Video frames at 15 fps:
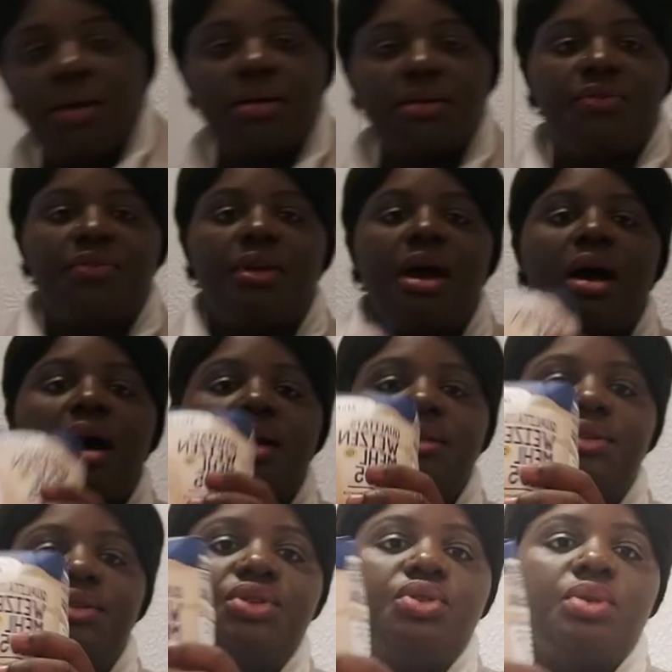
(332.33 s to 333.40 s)
got flour
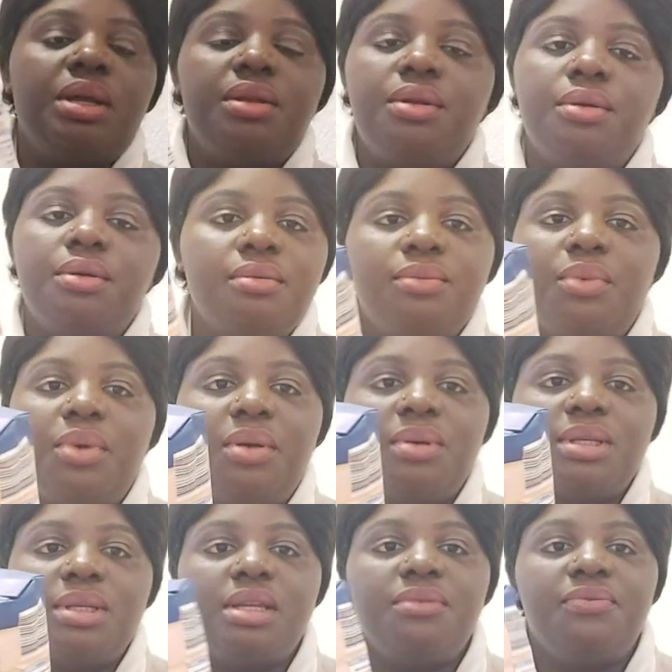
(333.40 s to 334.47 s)
as usual you know we
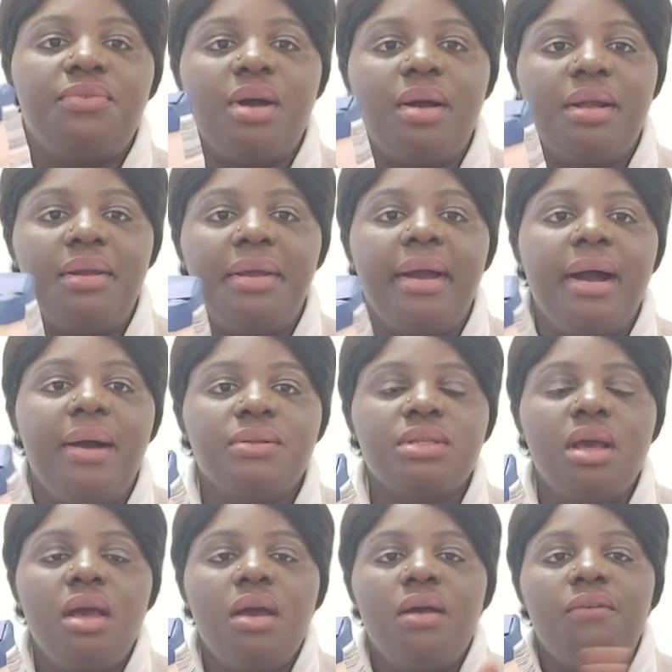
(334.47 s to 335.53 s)
always need flour in the house
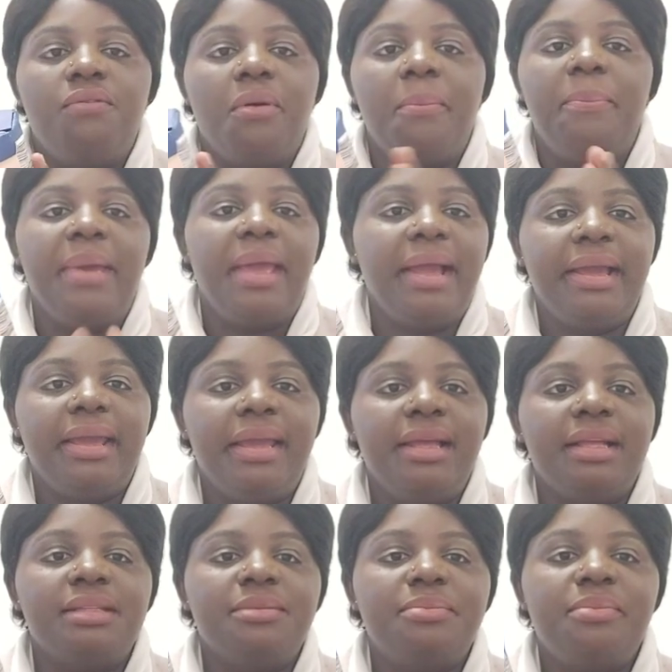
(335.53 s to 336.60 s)
for
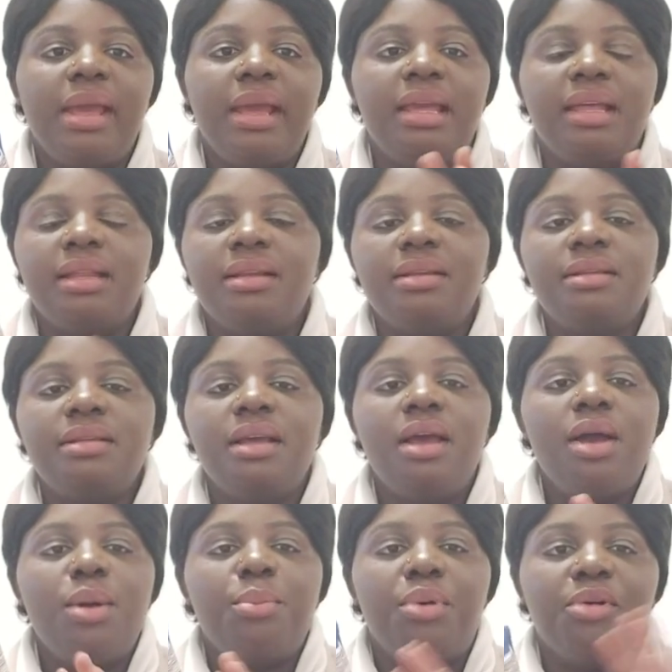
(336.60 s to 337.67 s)
baking making
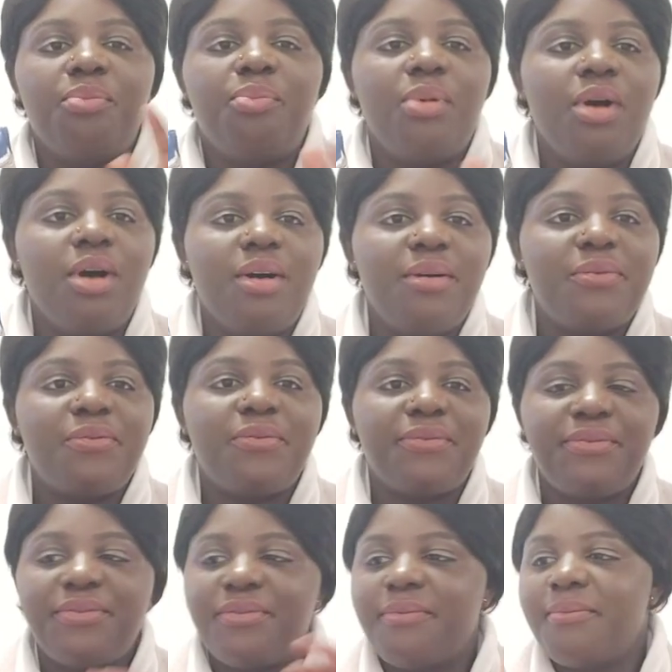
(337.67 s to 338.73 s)
pop puff
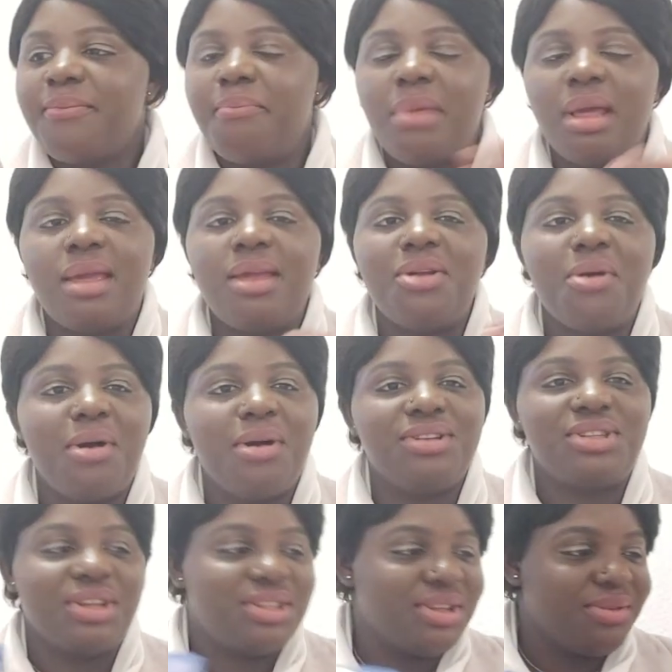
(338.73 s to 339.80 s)
making all
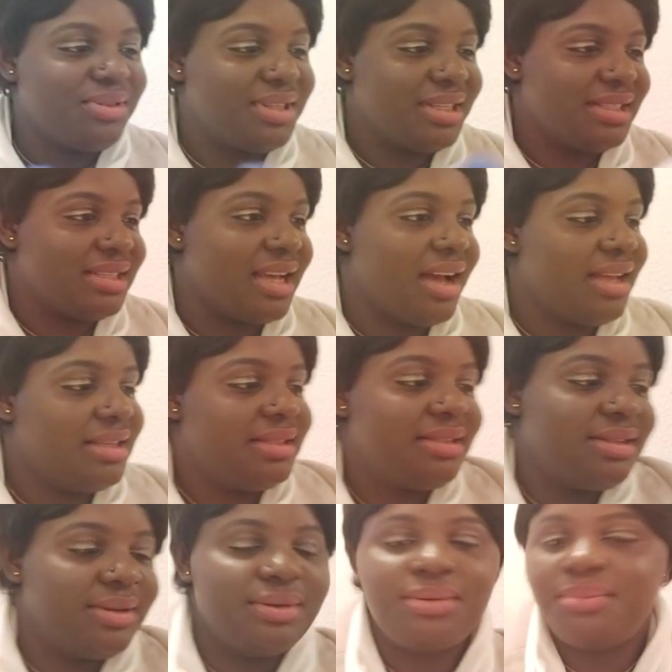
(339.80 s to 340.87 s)
sorts of things guys
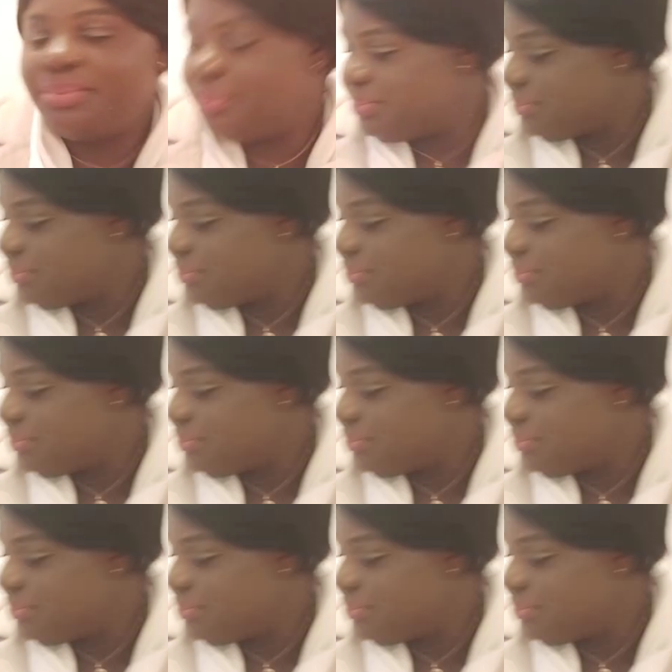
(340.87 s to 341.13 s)
so